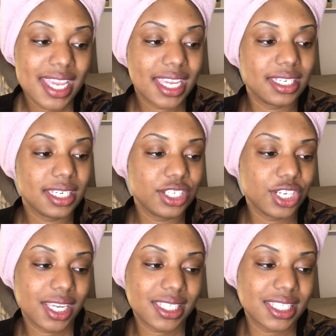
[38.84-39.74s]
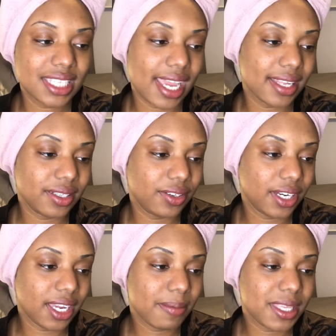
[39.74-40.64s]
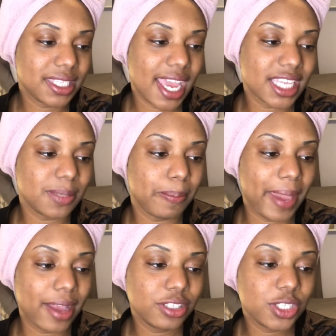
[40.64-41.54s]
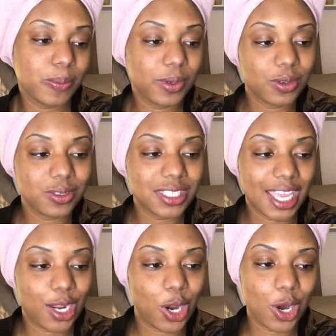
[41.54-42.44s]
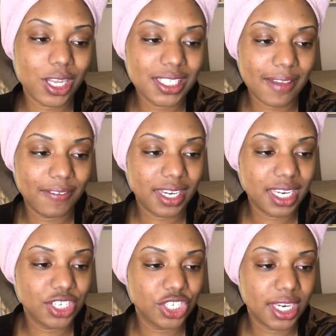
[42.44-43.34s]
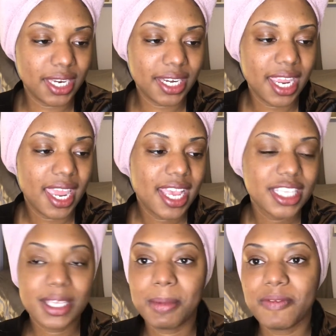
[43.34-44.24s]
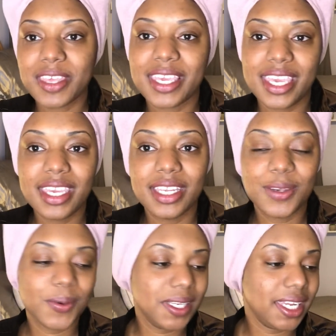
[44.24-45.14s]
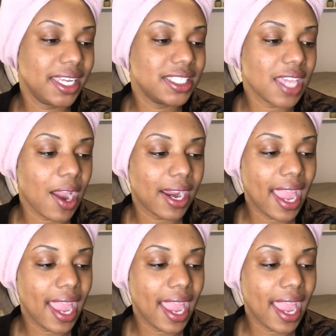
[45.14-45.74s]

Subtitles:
conditioning style cream. This has bounce boost and curl definition. Some of the key ingredients are